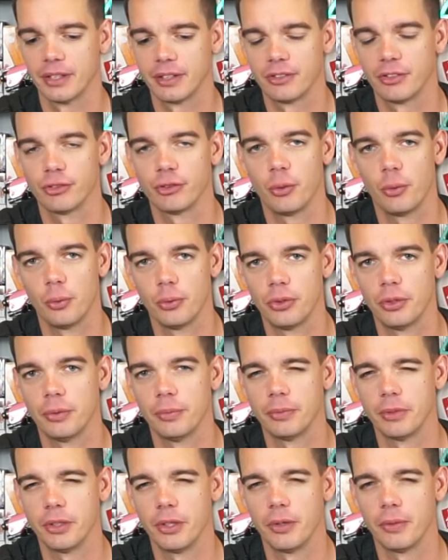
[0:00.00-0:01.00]
just hold them,
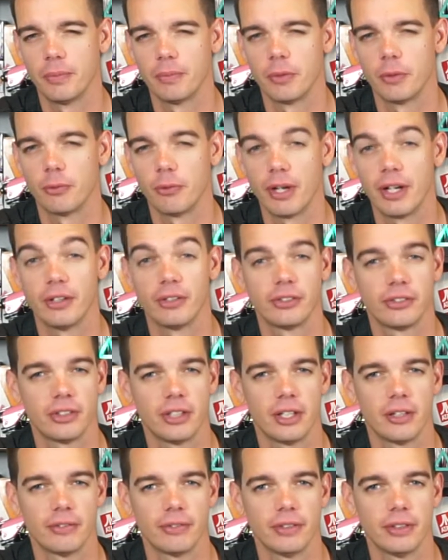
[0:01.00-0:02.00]
the rare
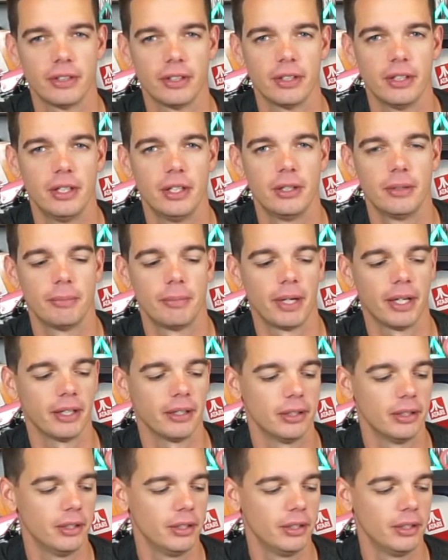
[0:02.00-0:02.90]
stuff and my